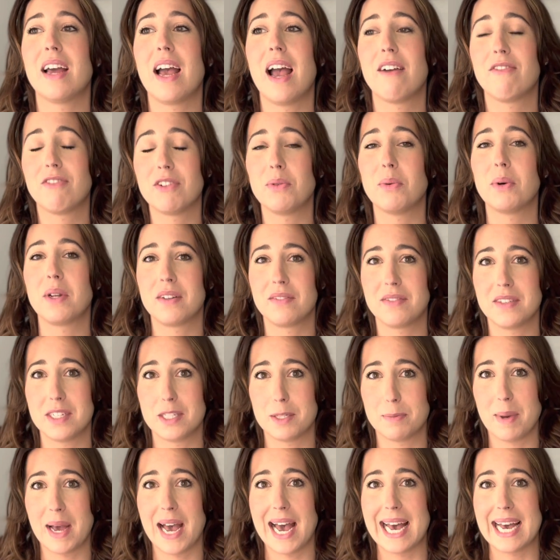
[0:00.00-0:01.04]
every one of these
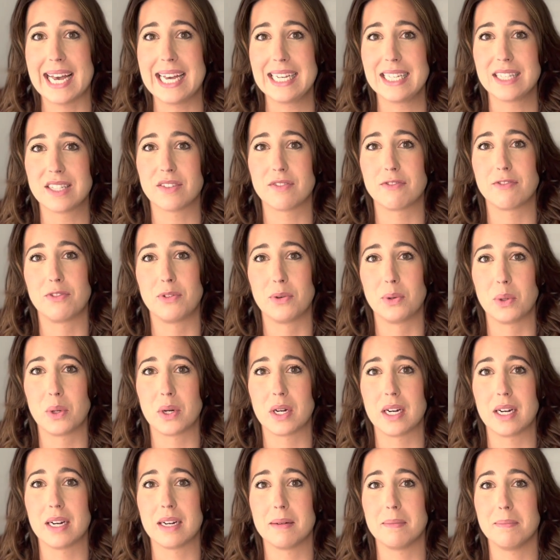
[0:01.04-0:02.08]
bags
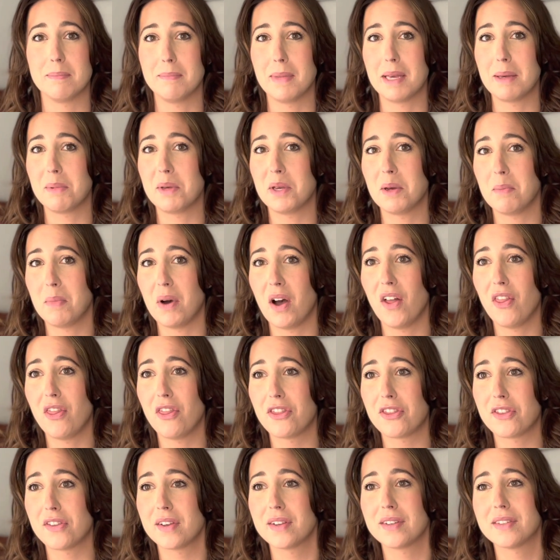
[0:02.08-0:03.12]
for maybe a month,